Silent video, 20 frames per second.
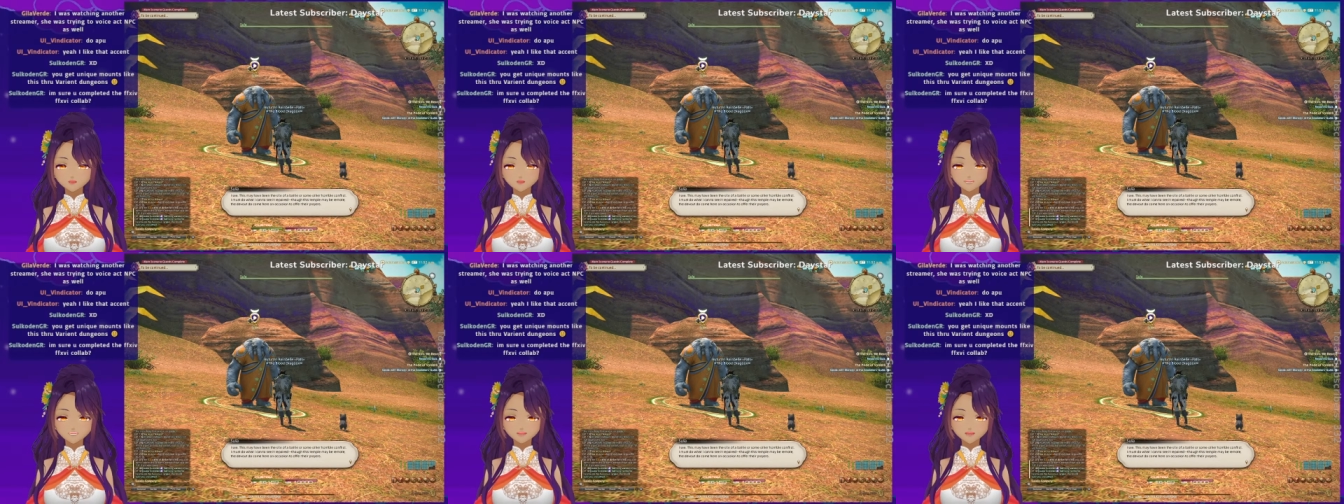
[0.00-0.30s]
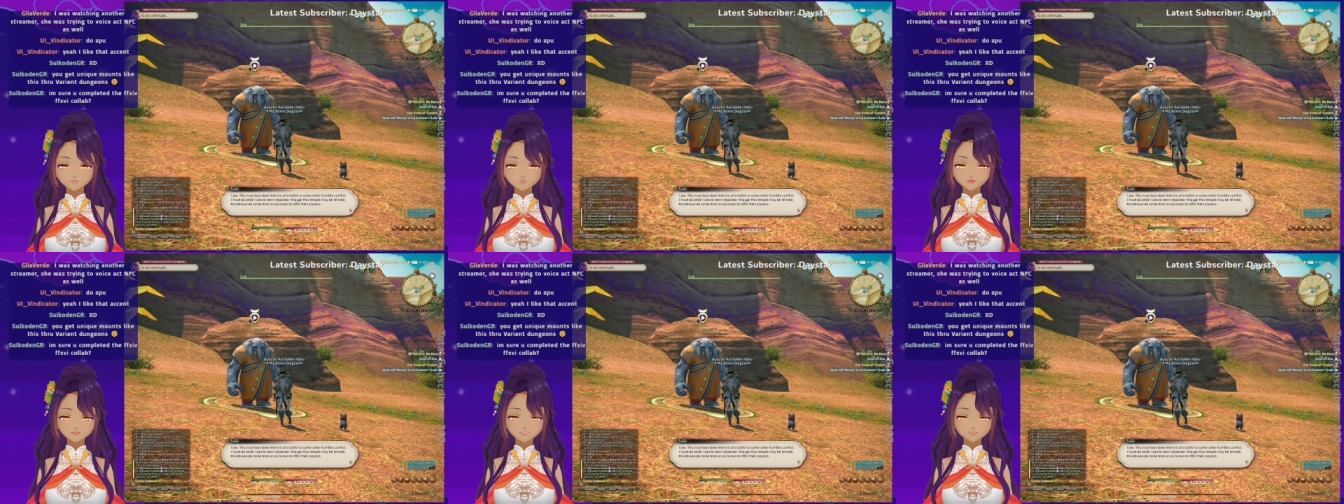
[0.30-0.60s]

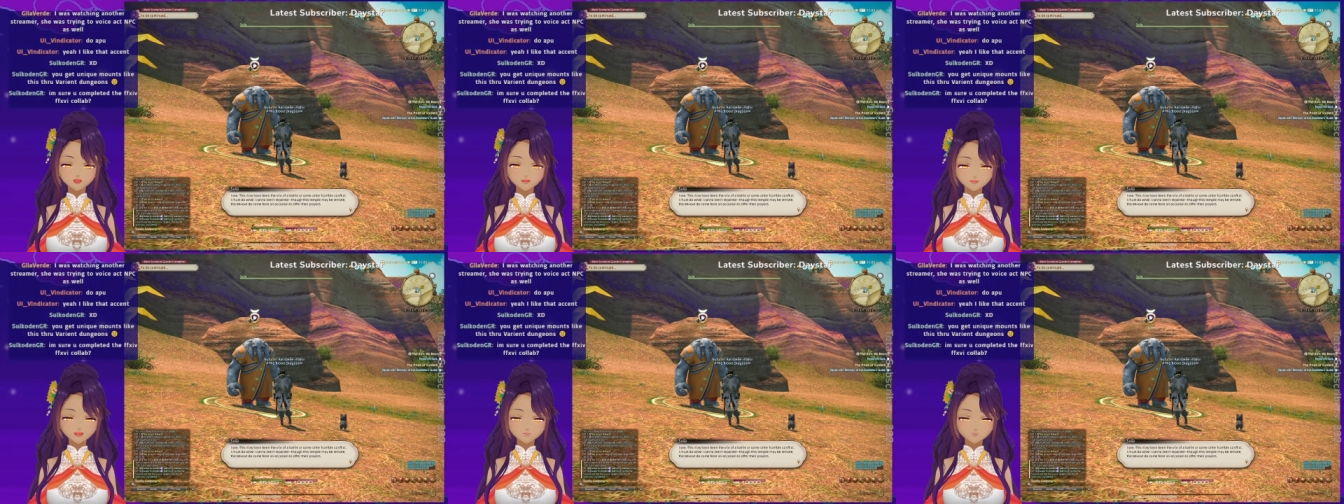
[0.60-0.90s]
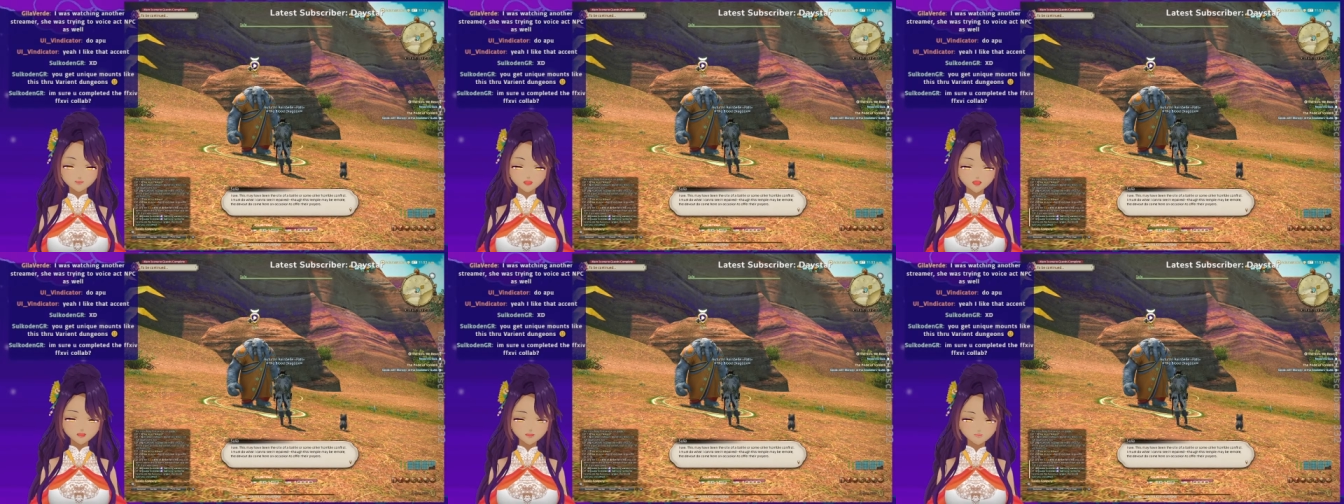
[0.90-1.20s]
there was a lot
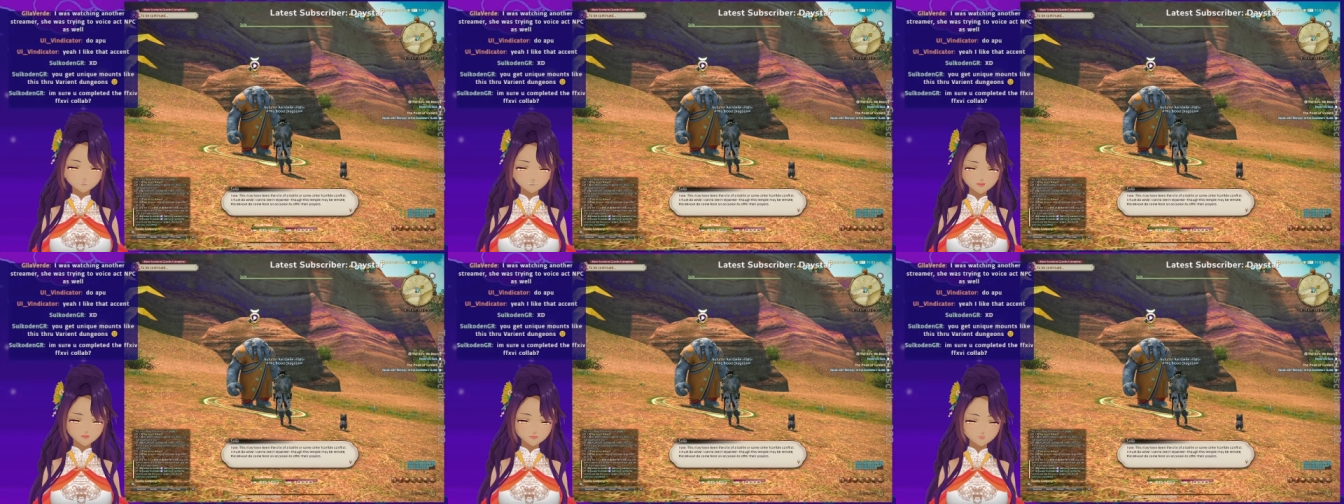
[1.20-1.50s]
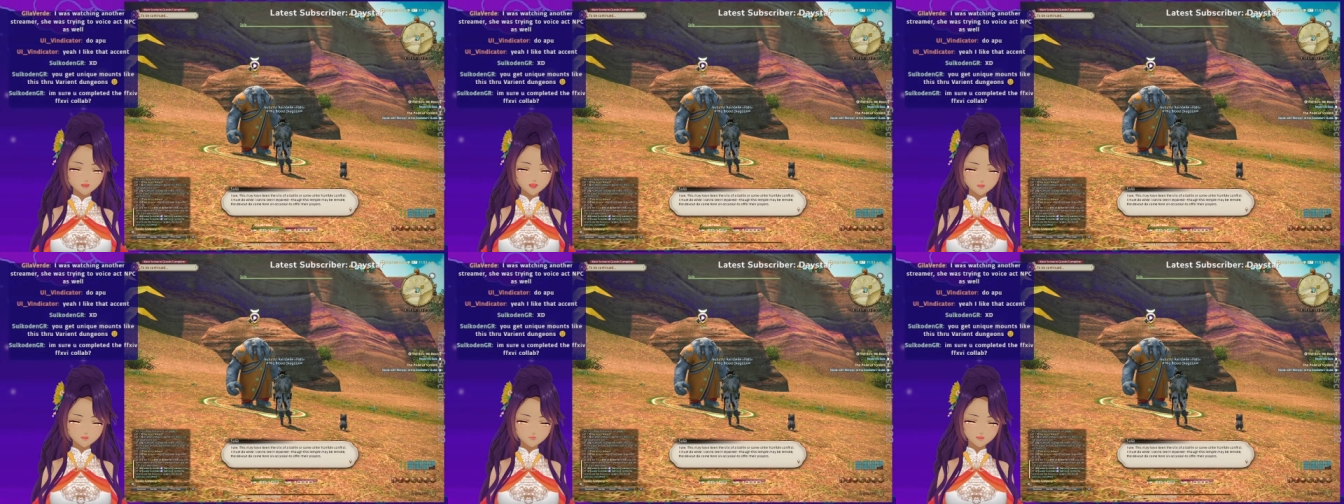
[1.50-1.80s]
of battles here when
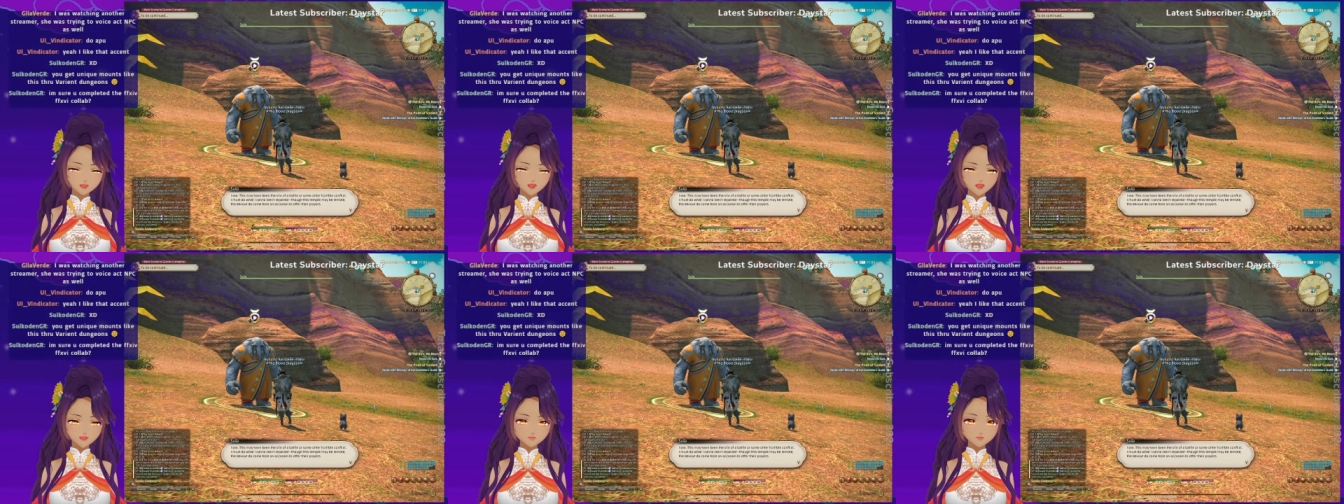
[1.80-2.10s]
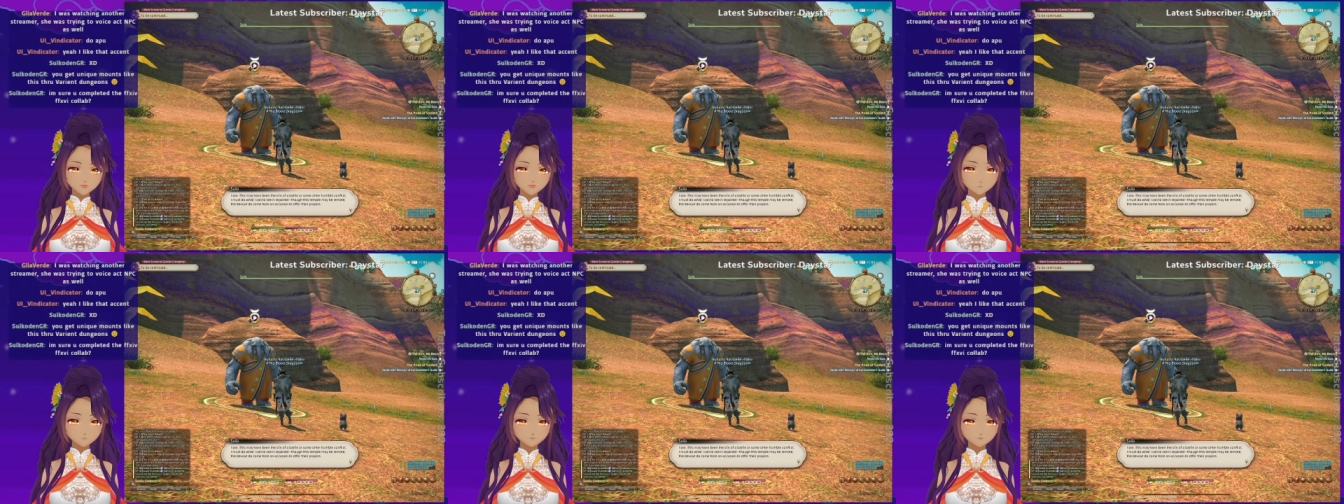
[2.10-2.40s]
I think about it.